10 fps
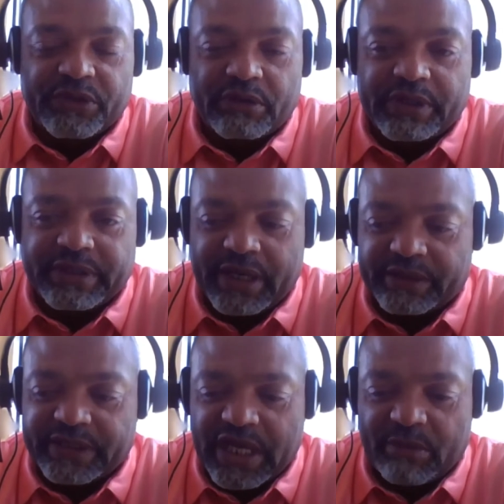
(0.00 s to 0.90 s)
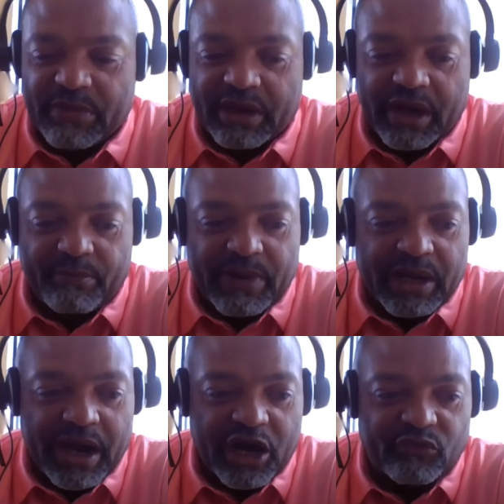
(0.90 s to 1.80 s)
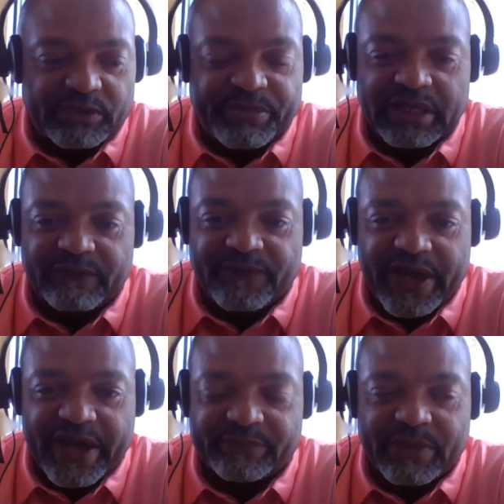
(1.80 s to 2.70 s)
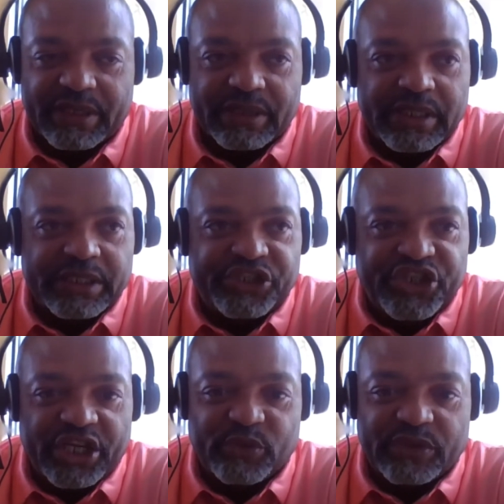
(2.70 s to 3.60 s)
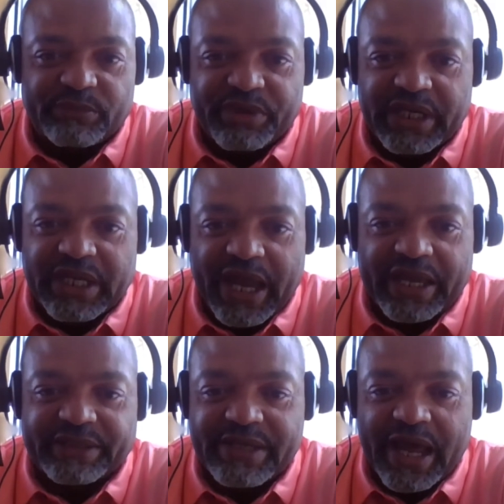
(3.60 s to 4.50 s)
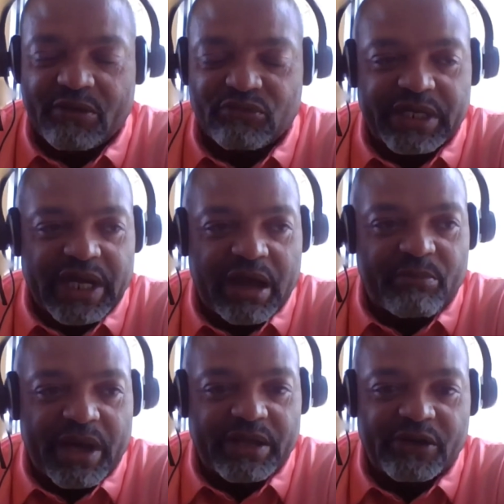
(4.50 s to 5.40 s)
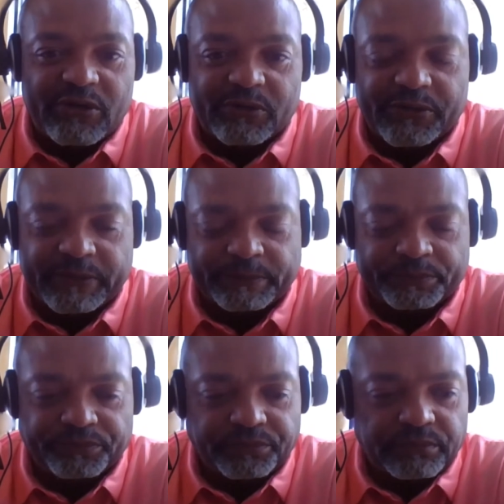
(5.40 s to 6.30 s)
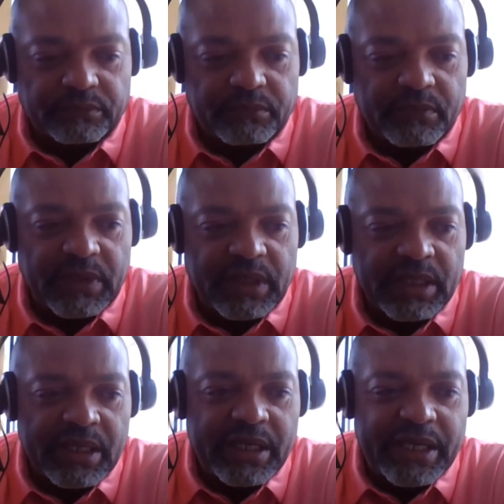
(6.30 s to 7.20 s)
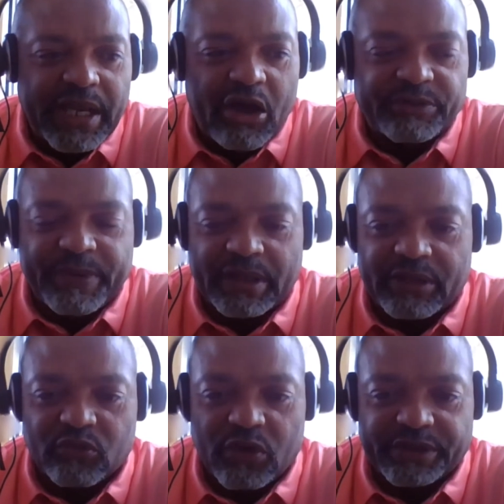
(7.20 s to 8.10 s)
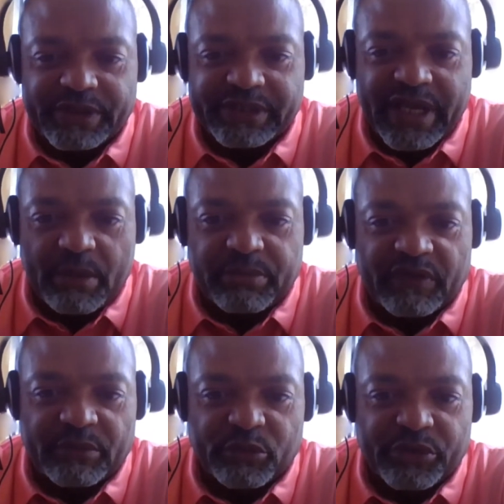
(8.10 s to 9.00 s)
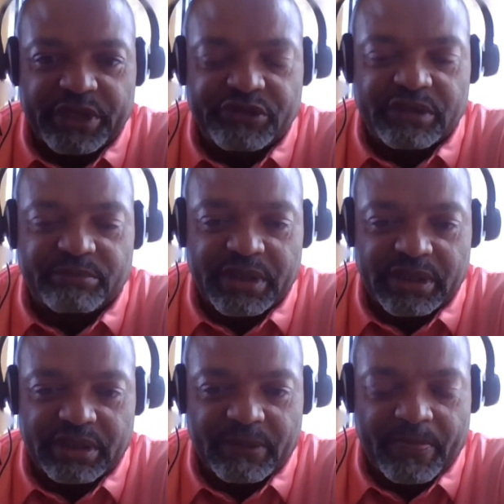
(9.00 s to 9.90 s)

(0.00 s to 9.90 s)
So the entire time, my, my heart was beating fast. My chest was beating. I had snot running out my nose and I was probably the worst example of a Marine you could be.